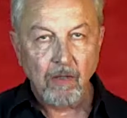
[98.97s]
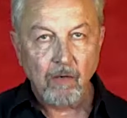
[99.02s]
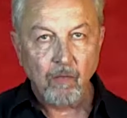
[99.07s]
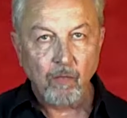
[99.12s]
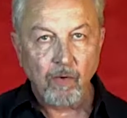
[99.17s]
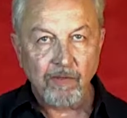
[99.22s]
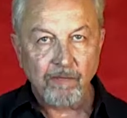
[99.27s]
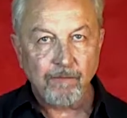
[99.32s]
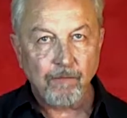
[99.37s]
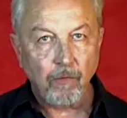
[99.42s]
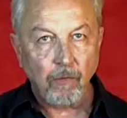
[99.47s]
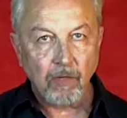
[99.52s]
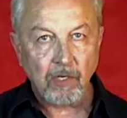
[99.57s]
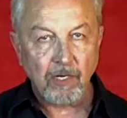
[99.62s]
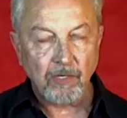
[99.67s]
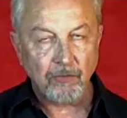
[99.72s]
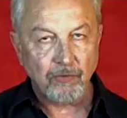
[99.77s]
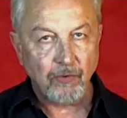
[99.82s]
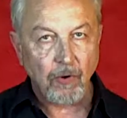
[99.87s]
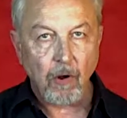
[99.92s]
with full
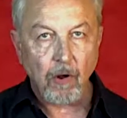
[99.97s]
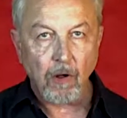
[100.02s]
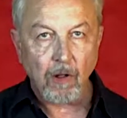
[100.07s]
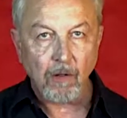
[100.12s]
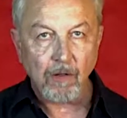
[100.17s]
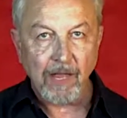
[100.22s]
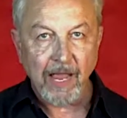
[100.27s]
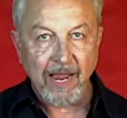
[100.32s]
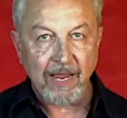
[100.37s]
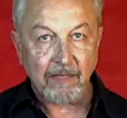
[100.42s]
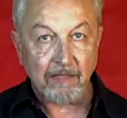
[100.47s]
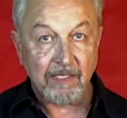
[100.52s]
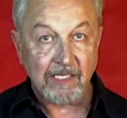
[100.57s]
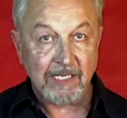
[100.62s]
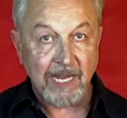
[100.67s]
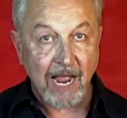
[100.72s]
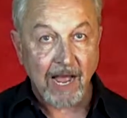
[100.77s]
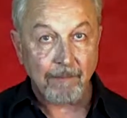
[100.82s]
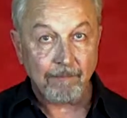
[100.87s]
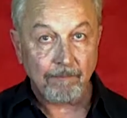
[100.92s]
control and
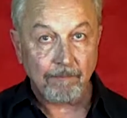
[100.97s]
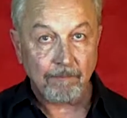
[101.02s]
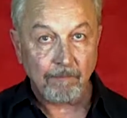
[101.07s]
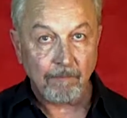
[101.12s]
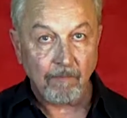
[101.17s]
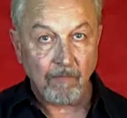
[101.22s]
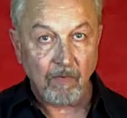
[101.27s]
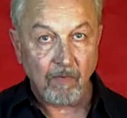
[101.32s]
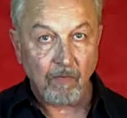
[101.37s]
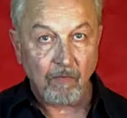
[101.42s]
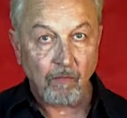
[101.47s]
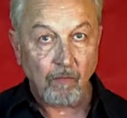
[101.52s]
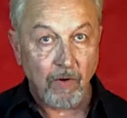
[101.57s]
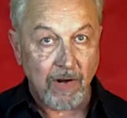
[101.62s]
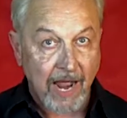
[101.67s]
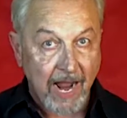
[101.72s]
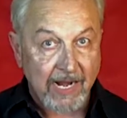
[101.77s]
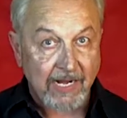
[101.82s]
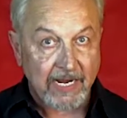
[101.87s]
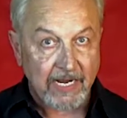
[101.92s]
stop when
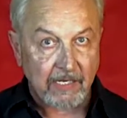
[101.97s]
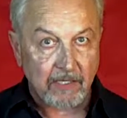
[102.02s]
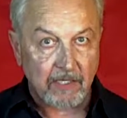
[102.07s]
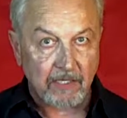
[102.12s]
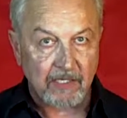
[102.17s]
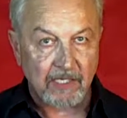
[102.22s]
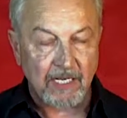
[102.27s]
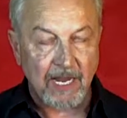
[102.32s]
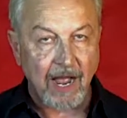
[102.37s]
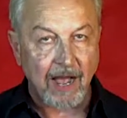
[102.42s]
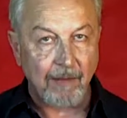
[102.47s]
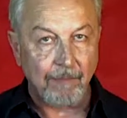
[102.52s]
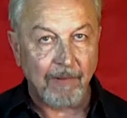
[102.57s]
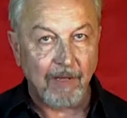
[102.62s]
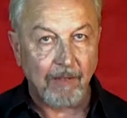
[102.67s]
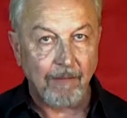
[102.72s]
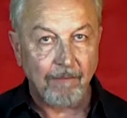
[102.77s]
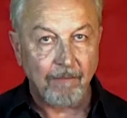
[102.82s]
I need to stop.